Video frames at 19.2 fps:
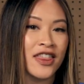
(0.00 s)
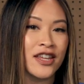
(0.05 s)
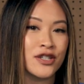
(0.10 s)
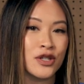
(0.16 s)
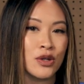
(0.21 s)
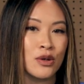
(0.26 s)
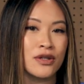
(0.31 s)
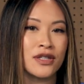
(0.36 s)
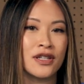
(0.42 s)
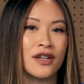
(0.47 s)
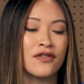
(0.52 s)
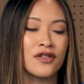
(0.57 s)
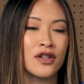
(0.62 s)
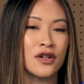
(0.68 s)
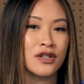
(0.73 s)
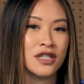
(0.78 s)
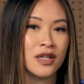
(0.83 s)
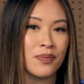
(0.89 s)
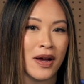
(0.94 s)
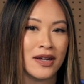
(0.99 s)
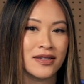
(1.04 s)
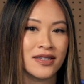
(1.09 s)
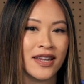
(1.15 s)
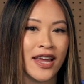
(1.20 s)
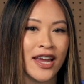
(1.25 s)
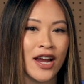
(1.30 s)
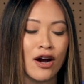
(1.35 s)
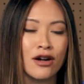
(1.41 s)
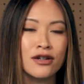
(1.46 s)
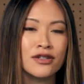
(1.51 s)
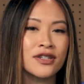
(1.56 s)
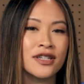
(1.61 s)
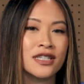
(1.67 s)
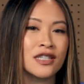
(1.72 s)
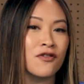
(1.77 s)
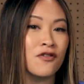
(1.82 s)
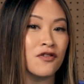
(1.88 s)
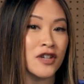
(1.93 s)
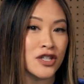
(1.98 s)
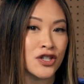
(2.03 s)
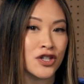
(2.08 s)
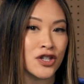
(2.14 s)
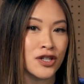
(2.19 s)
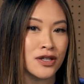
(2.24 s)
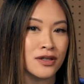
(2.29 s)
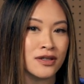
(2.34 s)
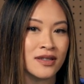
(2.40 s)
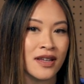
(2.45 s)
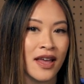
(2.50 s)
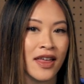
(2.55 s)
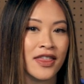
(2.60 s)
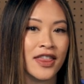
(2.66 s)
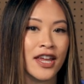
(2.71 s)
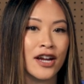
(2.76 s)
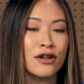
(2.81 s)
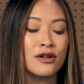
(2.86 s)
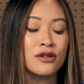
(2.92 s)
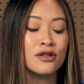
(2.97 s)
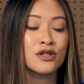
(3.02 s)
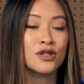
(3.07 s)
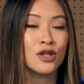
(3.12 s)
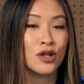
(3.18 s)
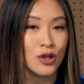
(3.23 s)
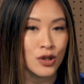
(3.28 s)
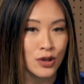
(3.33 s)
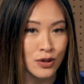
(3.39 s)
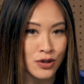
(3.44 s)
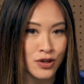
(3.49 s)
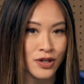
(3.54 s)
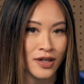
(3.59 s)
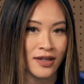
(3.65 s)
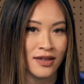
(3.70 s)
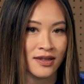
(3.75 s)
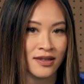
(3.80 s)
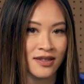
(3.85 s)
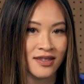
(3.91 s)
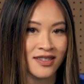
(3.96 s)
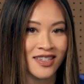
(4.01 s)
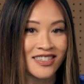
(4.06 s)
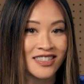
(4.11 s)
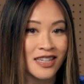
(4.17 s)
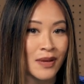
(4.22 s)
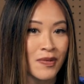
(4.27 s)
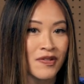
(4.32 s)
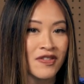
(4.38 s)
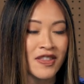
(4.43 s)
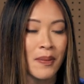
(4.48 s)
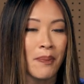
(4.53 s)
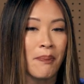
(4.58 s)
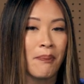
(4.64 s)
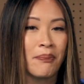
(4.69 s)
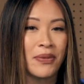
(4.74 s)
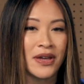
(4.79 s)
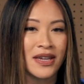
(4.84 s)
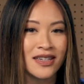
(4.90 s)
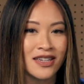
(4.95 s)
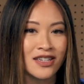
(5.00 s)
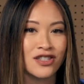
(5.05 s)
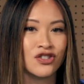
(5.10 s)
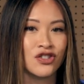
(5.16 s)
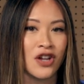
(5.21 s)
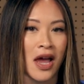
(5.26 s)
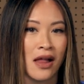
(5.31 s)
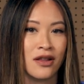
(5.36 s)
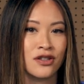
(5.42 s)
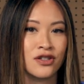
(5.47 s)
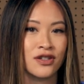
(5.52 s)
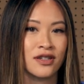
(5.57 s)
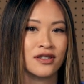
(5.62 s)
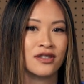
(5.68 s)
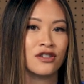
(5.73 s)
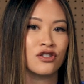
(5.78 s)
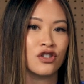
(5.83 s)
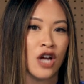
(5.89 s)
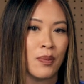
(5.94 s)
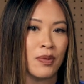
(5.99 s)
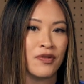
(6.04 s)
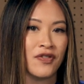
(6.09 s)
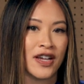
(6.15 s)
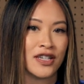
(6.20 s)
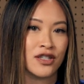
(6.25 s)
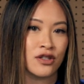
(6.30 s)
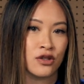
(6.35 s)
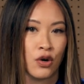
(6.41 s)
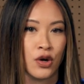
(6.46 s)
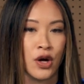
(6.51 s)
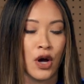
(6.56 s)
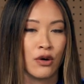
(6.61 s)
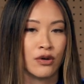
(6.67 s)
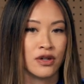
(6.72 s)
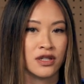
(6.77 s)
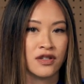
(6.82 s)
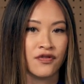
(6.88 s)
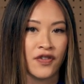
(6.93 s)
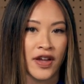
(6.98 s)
The tools you've learned about today aren't just features, they're solutions to some of the biggest challenges Shopify store owners